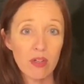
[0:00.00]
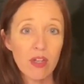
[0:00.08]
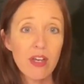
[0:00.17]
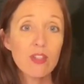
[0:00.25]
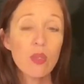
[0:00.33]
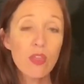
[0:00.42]

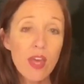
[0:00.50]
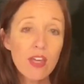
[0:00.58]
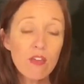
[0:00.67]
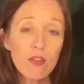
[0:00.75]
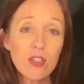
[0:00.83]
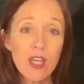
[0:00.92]
So thank you
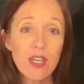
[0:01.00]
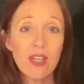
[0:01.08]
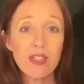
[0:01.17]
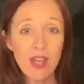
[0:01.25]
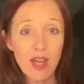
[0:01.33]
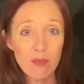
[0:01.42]
for taking
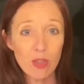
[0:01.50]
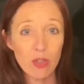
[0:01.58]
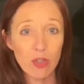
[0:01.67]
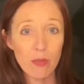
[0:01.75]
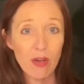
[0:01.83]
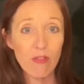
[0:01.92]
time to learn
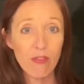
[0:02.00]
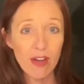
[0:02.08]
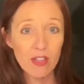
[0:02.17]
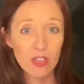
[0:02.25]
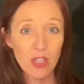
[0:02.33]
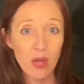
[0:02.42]
about
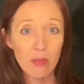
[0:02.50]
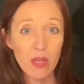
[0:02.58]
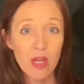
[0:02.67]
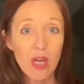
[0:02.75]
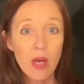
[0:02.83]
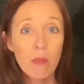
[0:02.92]
Firestop.
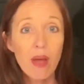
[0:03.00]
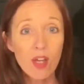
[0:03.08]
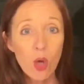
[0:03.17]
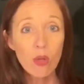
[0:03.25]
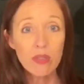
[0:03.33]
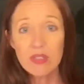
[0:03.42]
My
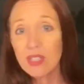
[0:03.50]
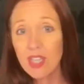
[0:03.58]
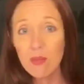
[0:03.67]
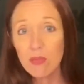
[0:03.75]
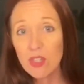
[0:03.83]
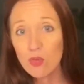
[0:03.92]
goal is to
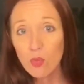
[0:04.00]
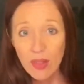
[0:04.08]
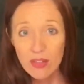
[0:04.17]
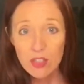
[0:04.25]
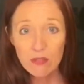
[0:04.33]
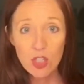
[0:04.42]
keep these
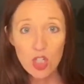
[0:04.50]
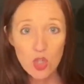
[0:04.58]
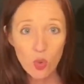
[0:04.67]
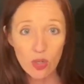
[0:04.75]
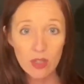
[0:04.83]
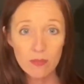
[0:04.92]
relatively
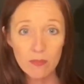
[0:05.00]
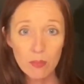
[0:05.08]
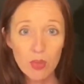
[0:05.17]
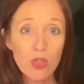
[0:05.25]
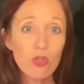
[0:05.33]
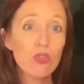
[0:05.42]
short,
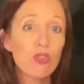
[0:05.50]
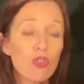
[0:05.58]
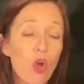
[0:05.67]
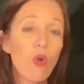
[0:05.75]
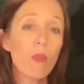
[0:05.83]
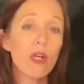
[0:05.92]
but there's
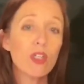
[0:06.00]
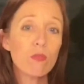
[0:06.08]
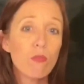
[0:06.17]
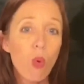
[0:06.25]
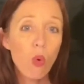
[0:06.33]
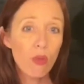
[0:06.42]
so much
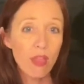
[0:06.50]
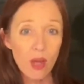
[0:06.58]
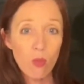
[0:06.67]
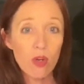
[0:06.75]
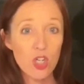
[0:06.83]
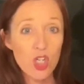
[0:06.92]
more that I
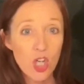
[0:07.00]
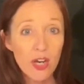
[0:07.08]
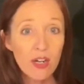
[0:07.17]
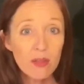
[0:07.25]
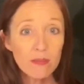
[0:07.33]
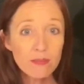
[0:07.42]
want to
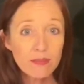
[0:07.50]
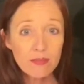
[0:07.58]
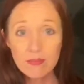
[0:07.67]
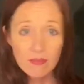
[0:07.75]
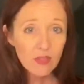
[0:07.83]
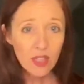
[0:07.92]
share
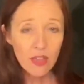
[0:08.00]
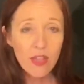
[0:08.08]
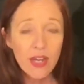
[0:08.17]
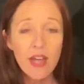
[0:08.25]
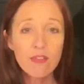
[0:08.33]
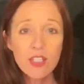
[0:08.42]
that I
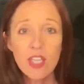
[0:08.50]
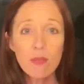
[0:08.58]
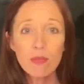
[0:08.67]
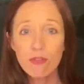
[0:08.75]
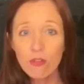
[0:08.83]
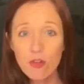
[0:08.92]
have to keep
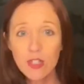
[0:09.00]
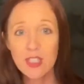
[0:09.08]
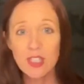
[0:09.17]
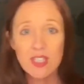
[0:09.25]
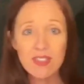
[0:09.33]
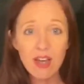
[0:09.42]
referring to
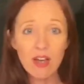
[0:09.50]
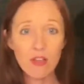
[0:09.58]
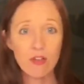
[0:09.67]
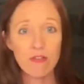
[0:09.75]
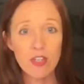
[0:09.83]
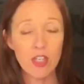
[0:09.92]
these
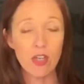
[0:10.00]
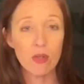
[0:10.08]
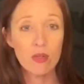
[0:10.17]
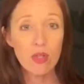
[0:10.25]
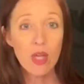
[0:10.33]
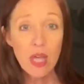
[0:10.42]
other
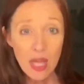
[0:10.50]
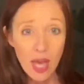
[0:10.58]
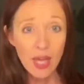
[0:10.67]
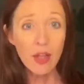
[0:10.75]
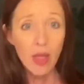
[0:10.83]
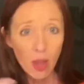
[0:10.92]
videos,
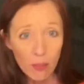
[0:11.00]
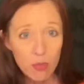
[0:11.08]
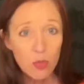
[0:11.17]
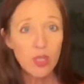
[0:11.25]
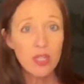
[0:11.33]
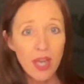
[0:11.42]
and I'll help you
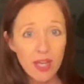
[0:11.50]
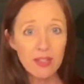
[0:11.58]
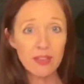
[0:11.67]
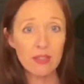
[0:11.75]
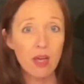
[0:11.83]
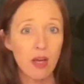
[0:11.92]
connect
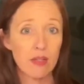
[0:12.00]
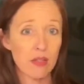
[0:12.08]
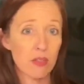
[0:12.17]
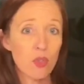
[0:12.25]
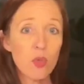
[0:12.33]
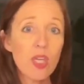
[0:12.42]
the dots
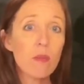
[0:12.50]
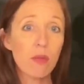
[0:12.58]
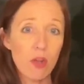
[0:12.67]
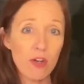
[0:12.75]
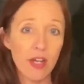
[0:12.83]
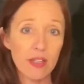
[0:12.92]
as you keep
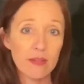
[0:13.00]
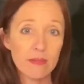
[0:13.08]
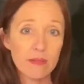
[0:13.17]
learning.